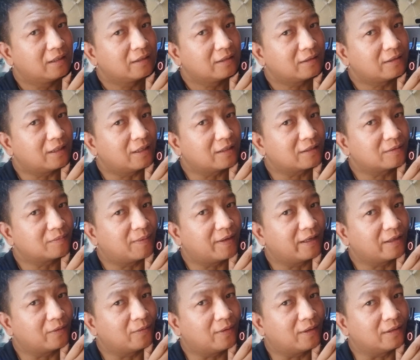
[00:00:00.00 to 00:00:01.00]
Test
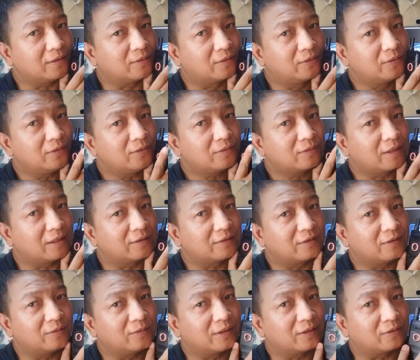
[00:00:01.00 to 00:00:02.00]
mic 1 2,
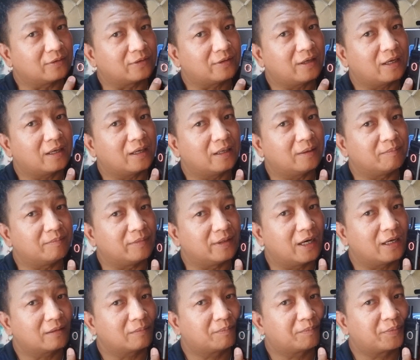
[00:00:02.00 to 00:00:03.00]
testing 1 2 3. I am
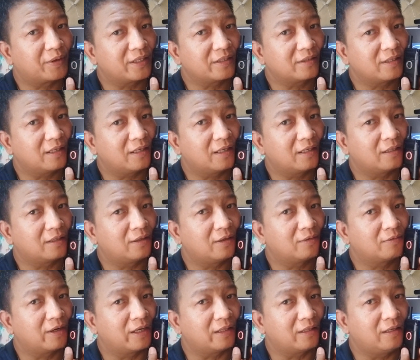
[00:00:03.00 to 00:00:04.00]
not pressing
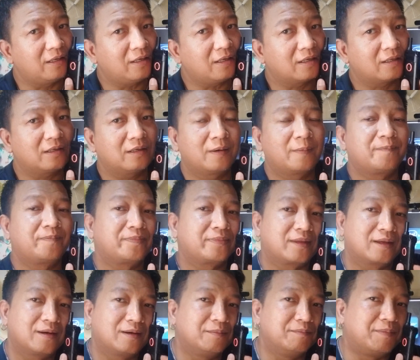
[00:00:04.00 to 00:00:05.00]
anything right here,
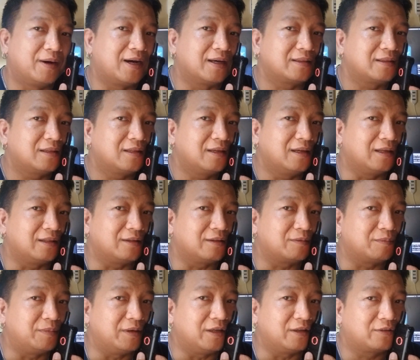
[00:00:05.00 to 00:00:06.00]
but it
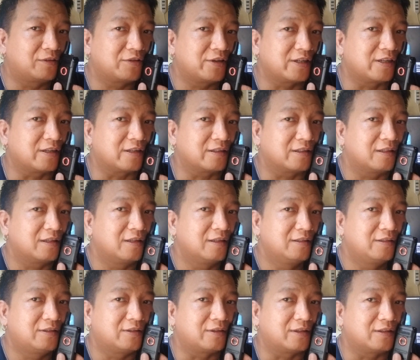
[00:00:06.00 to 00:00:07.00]
is being triggered.
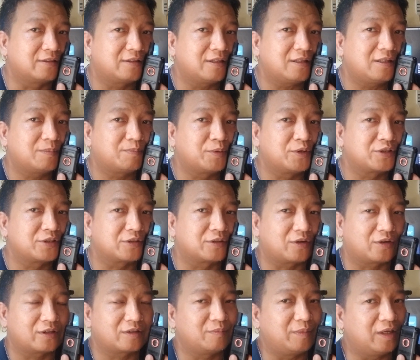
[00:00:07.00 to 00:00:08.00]
As you can see, the push to
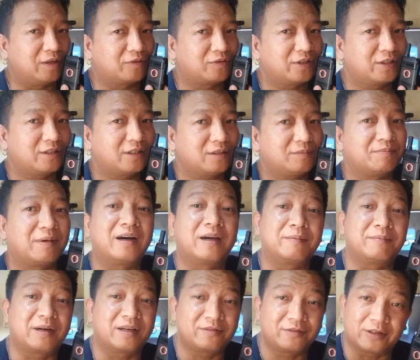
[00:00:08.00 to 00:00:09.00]
talk is being triggered by
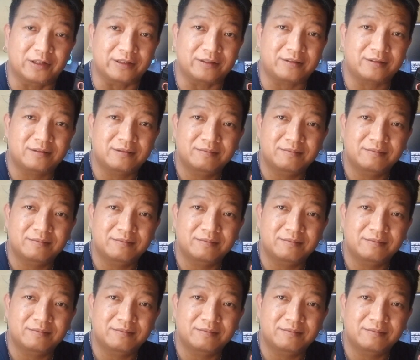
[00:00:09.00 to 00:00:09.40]
my voice.